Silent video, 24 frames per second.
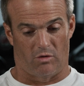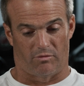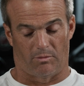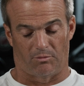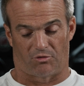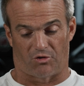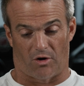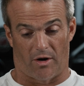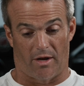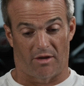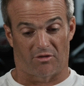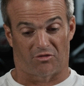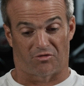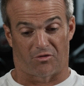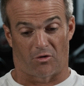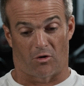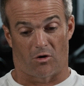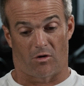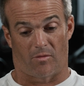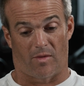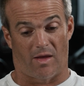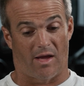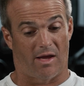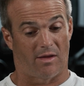of them
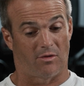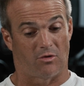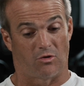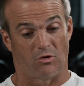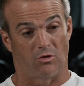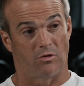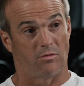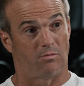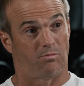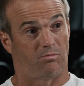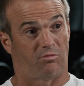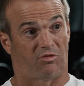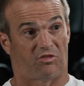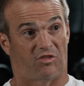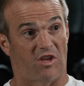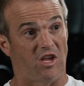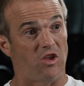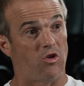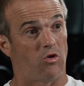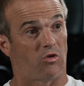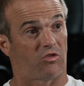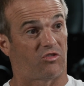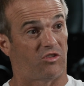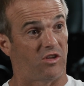transferred. They had good
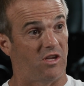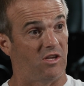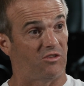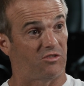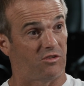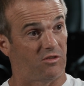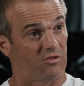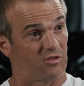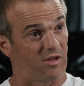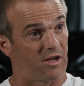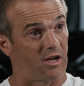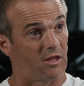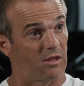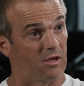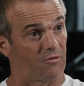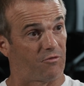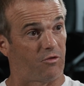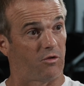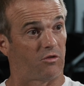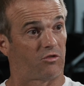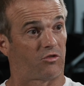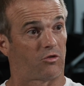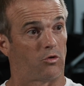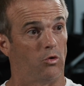senior seasons at a
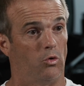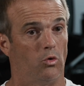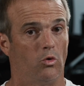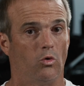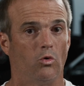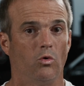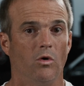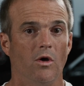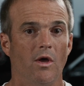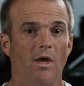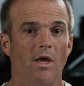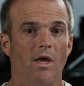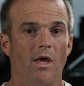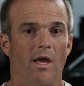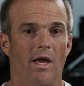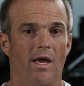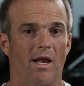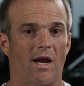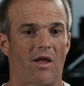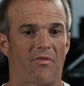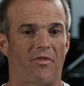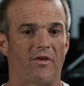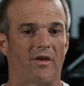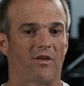different school.
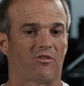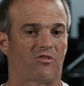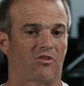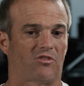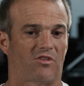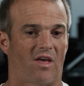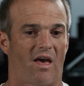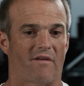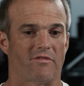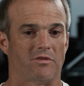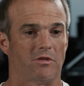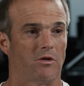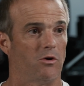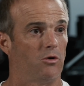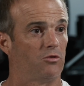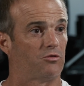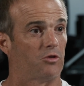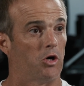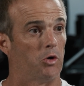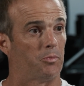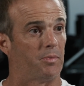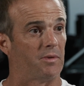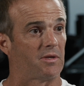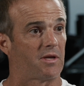And I think it's just having those
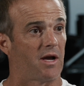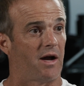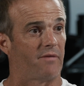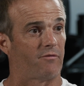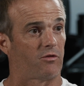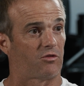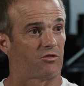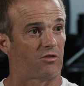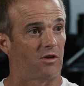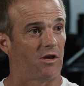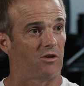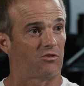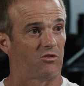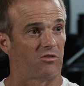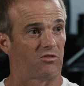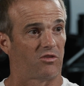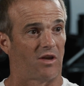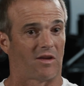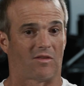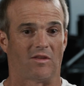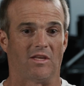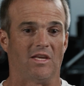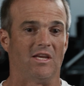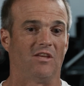open conversations.
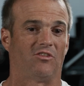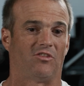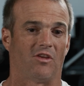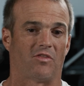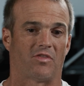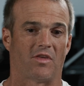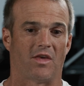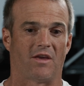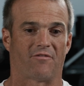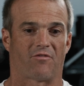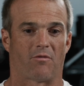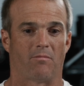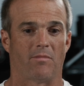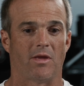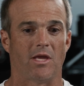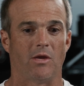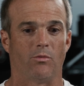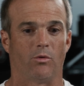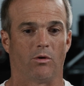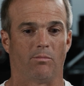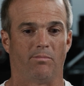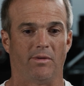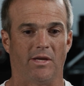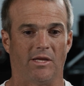Like the easy thing for me
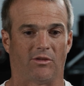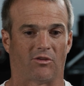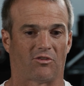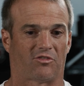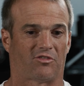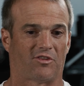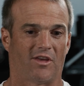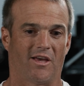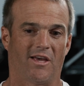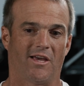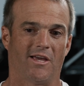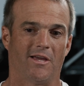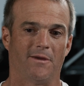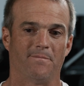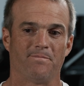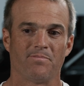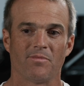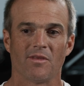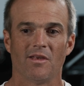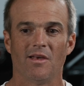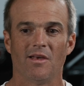would be to say,